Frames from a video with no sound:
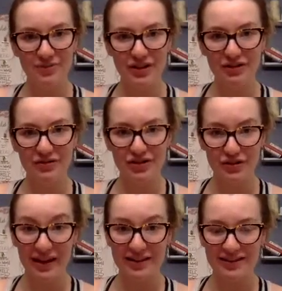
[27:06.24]
when you do
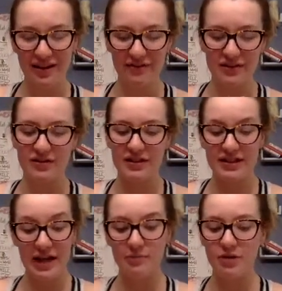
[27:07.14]
that stuff, the
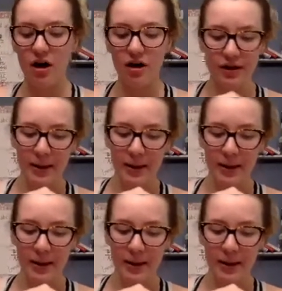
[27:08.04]
tape talk.